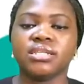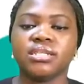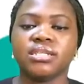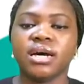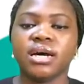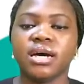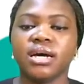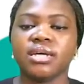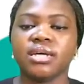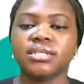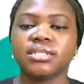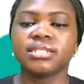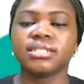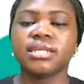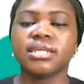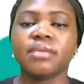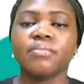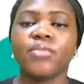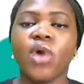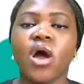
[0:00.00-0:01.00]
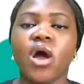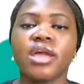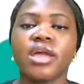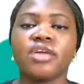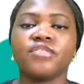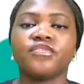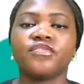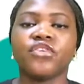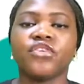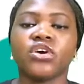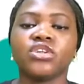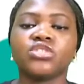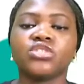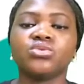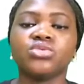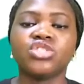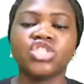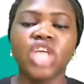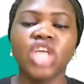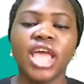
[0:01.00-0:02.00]
The symbol in front
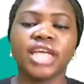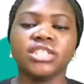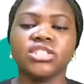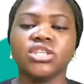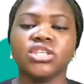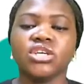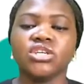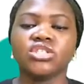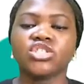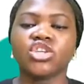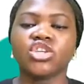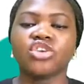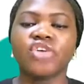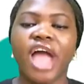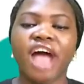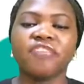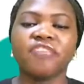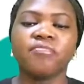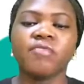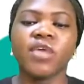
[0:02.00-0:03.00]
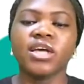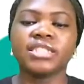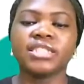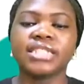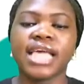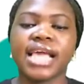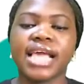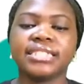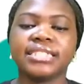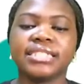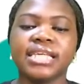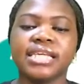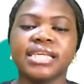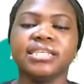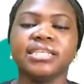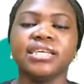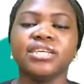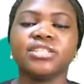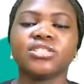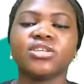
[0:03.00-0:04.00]
will change. So you have plus 18.